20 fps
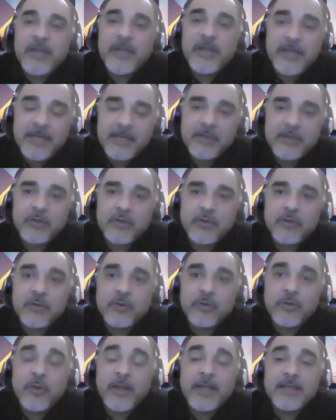we need to
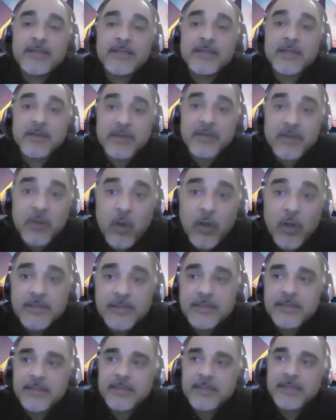do is
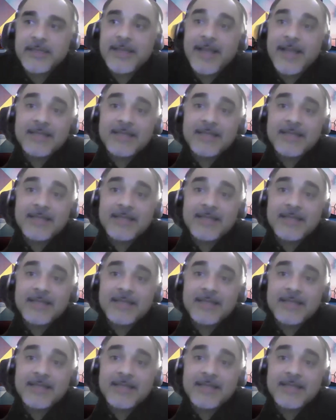constantly,